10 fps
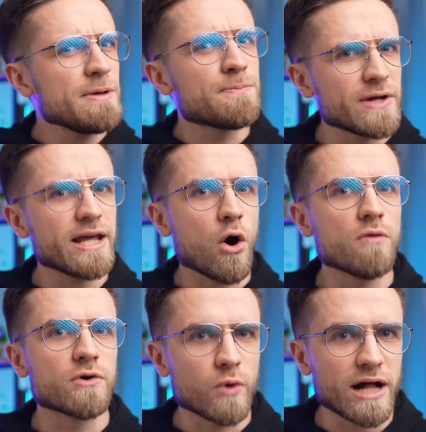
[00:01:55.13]
pretty
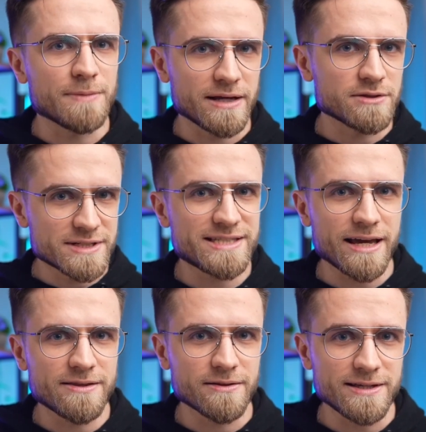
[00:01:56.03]
overwhelming to
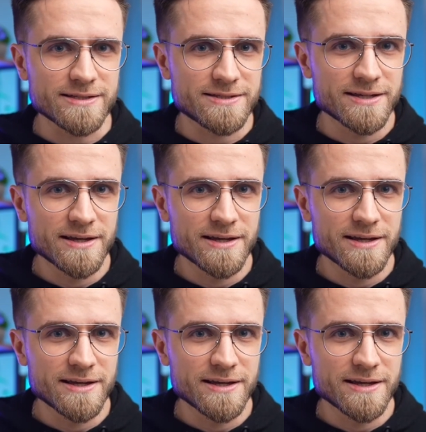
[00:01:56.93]
say the least.